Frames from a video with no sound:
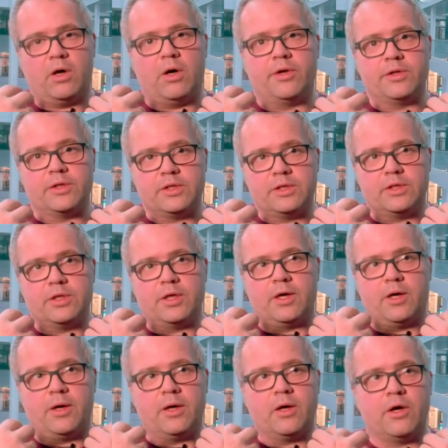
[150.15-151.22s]
on the
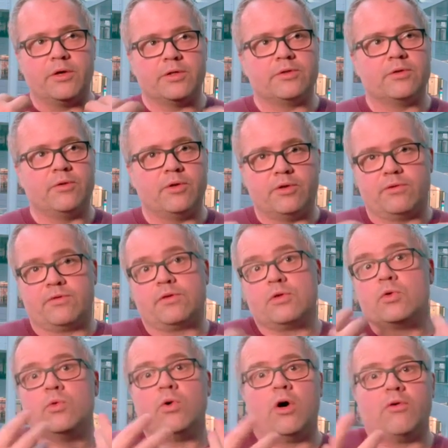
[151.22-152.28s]
uh, on this on this
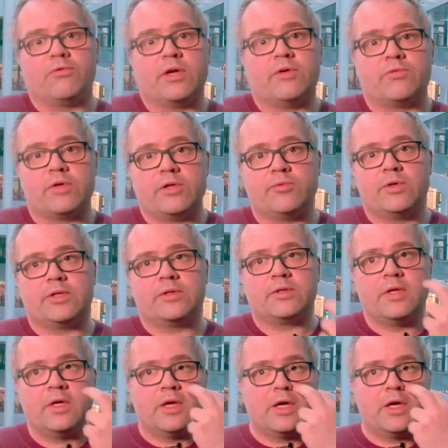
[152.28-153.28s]
view of Aviatrix,